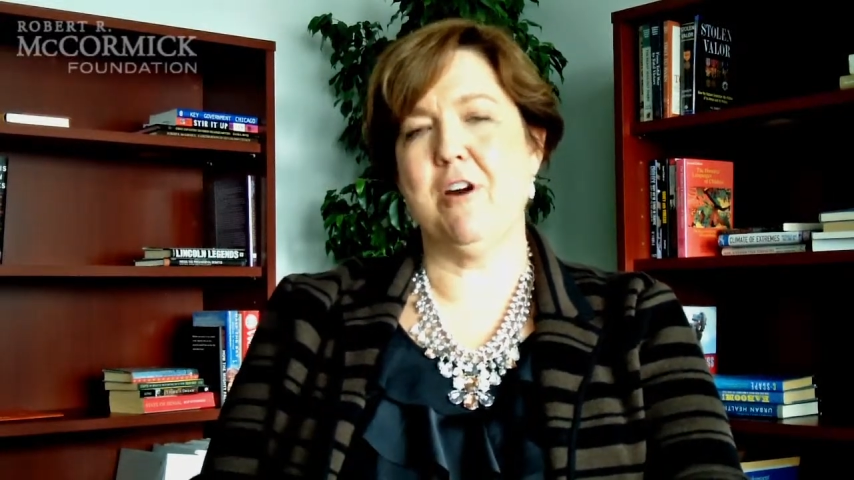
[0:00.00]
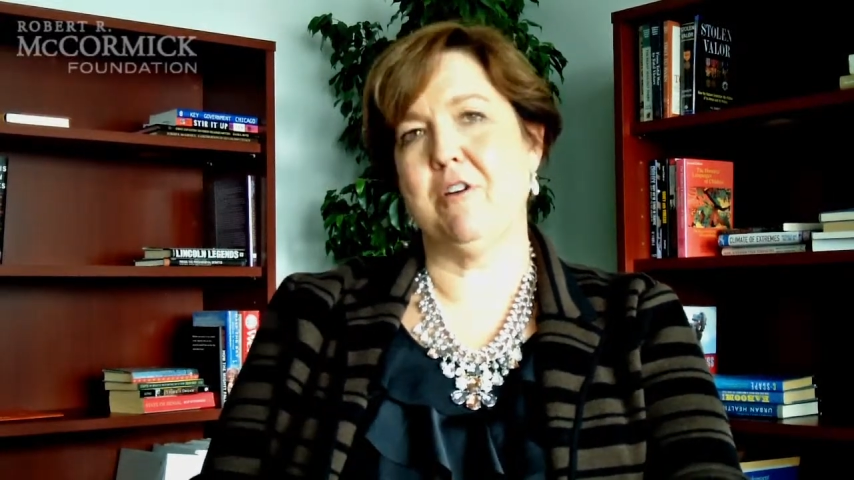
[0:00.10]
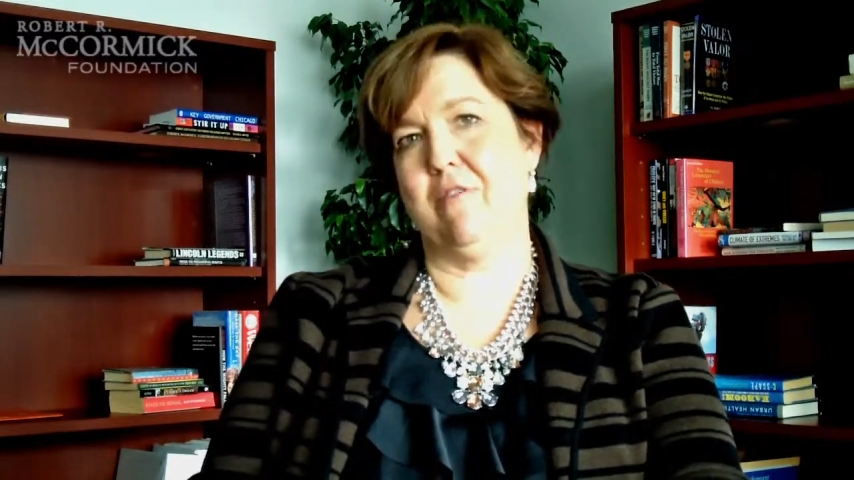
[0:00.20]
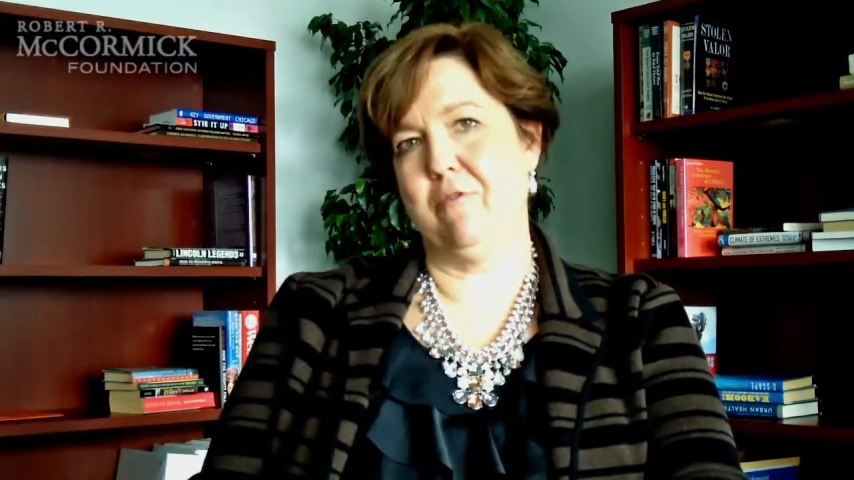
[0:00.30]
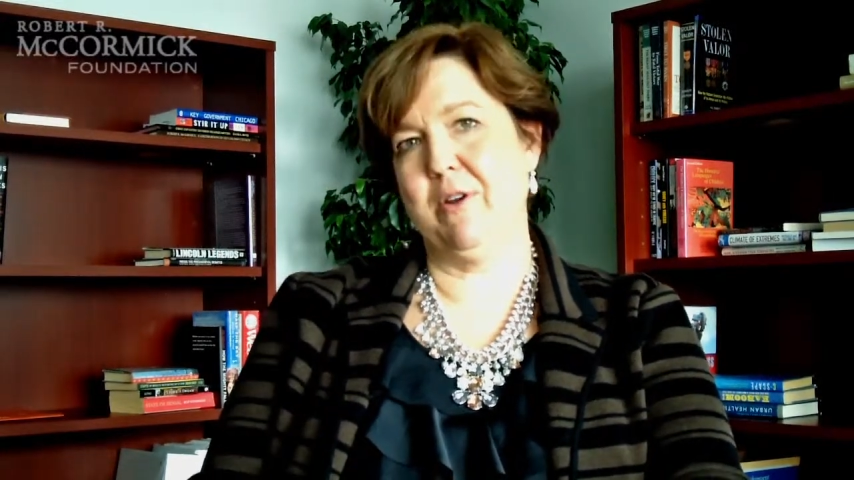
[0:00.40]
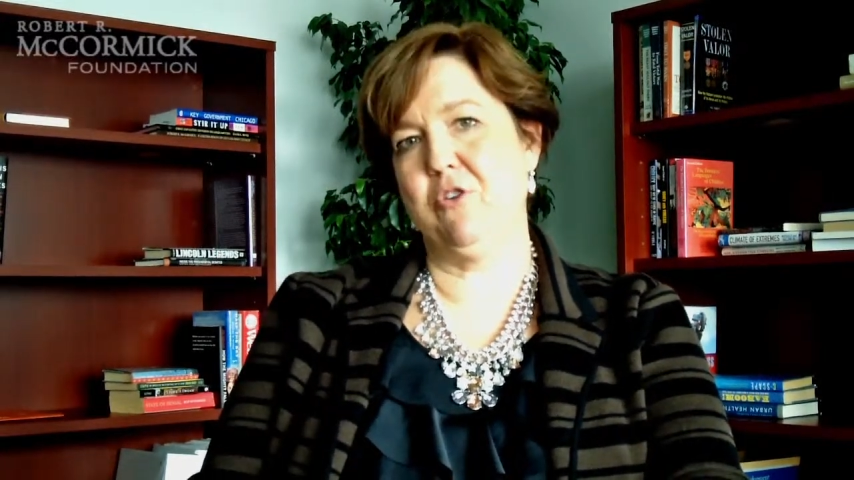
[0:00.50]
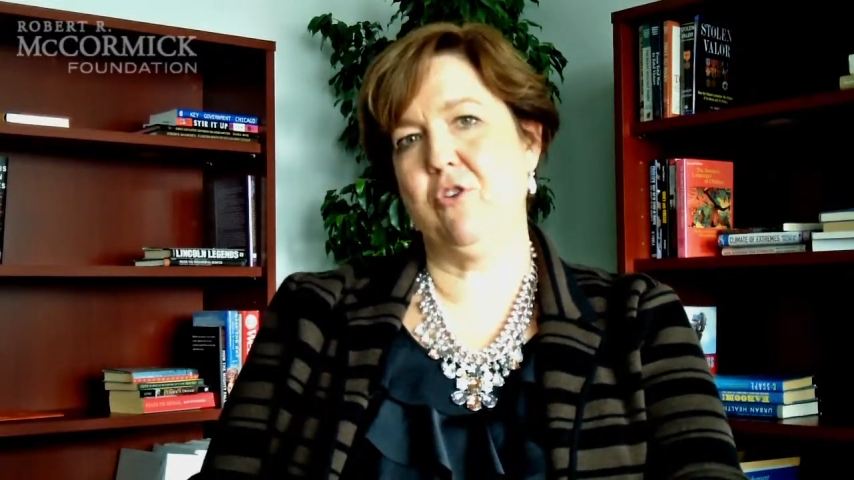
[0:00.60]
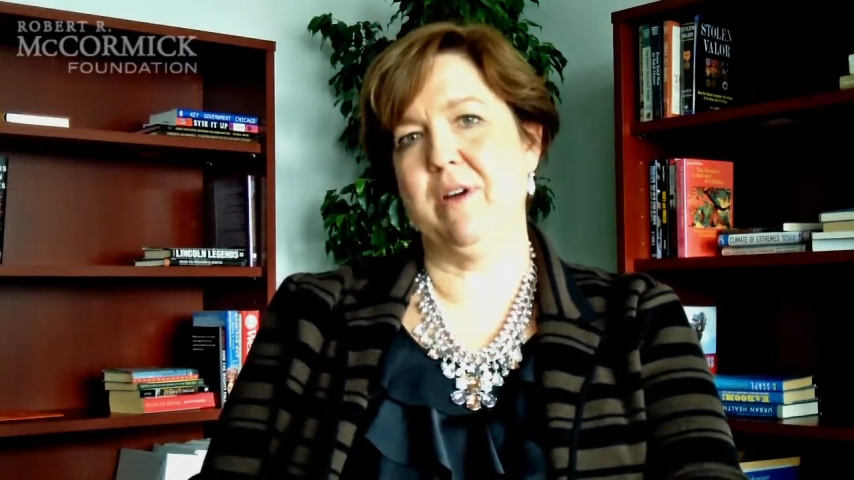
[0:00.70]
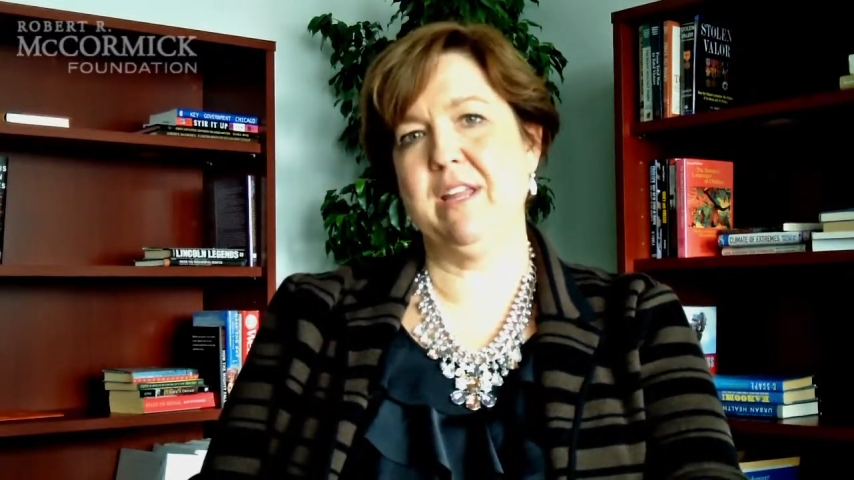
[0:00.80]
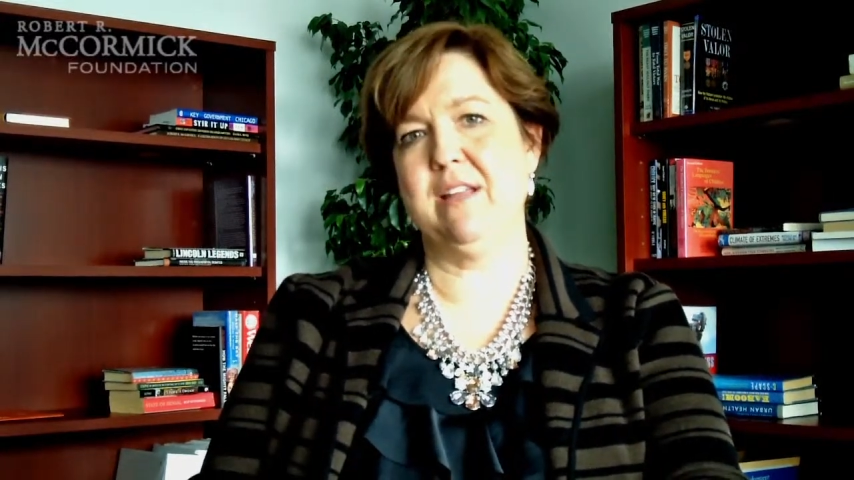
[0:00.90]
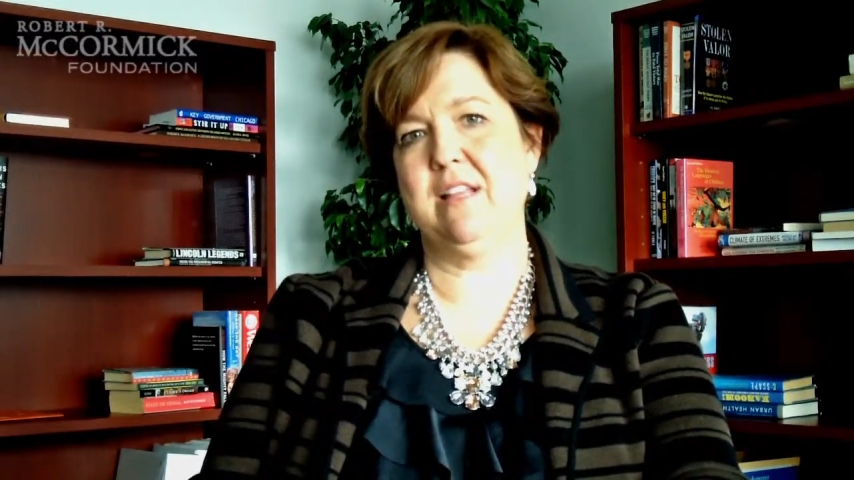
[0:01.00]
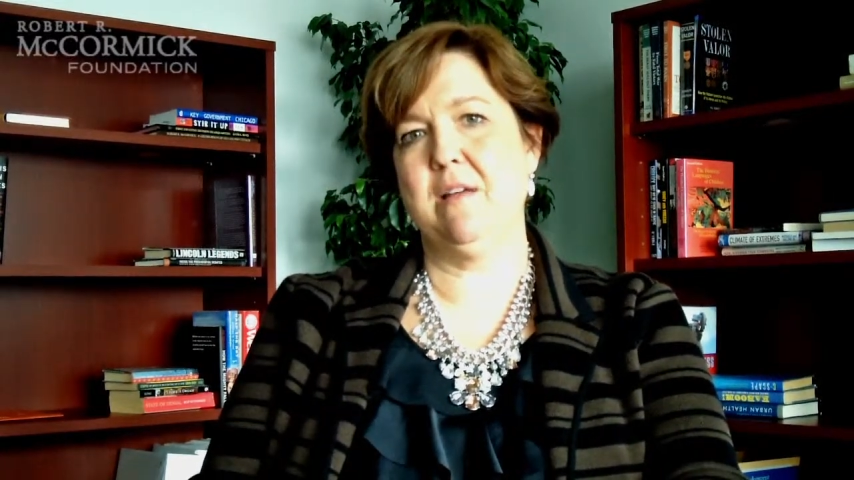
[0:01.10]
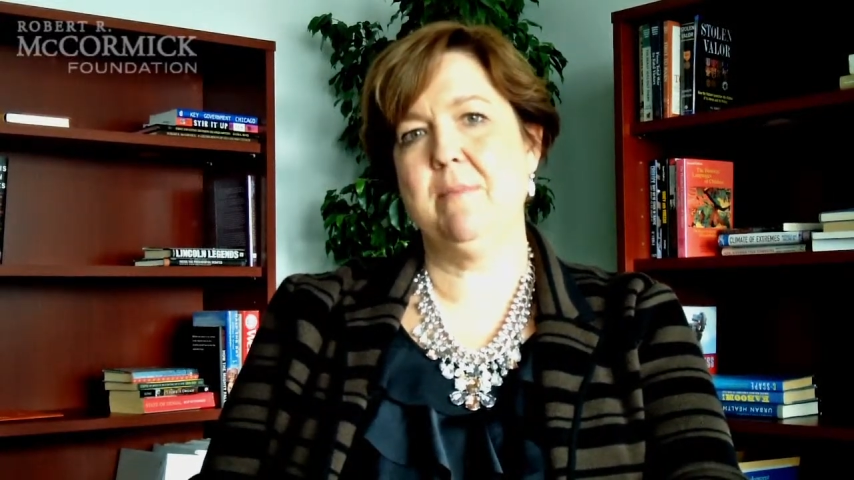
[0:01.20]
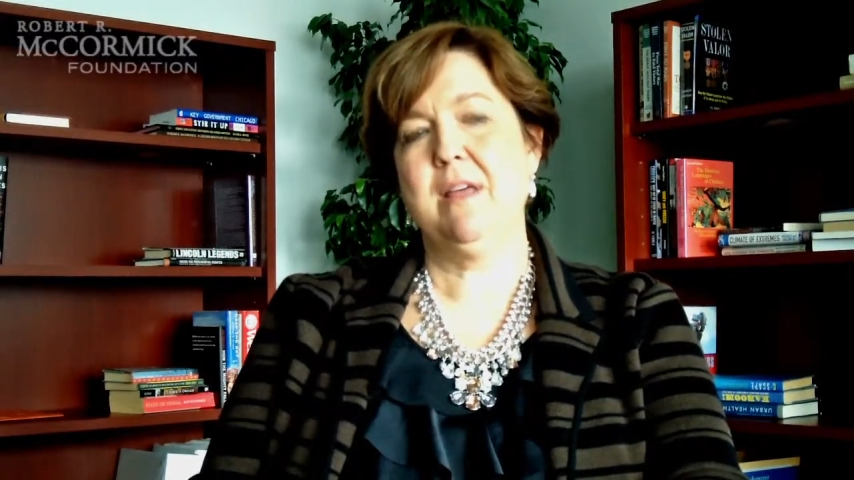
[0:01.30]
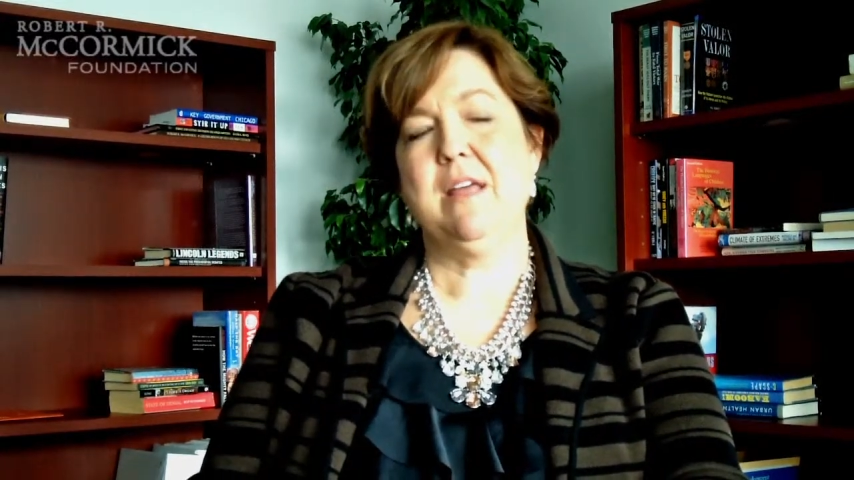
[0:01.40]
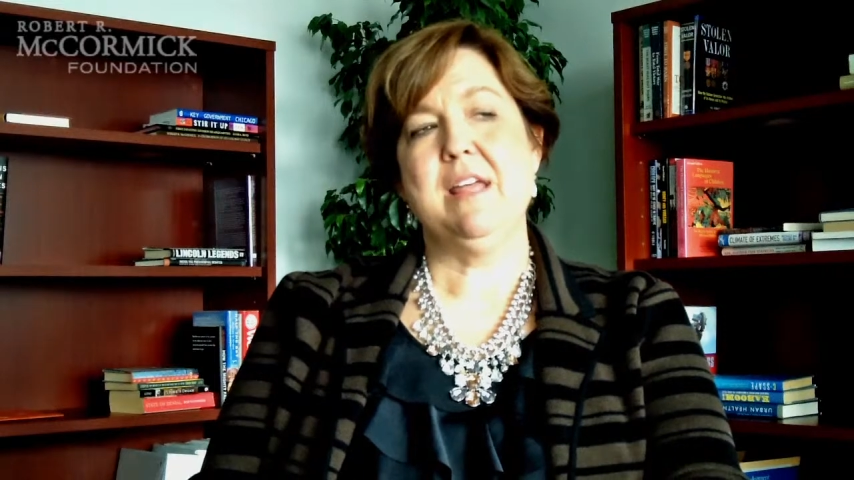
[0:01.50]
our government curriculum,